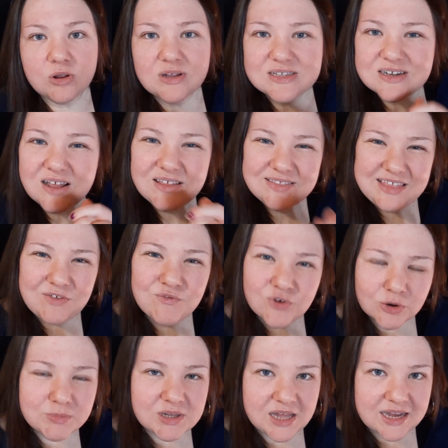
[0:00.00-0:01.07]
It's not like they
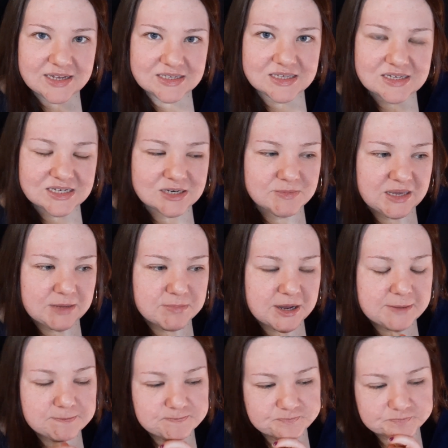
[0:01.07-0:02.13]
verbalized this to me,
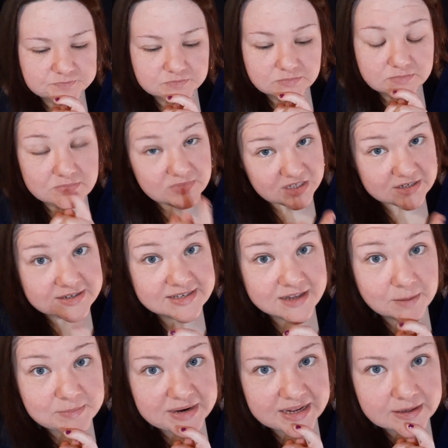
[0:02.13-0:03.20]
but
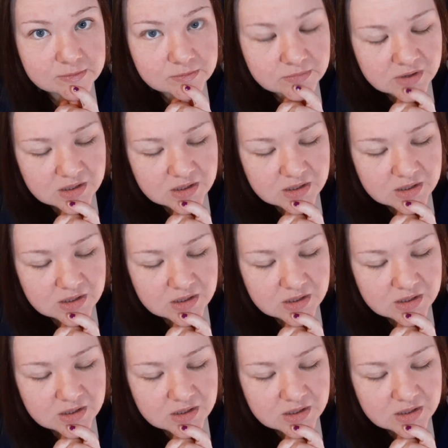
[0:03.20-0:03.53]
some did.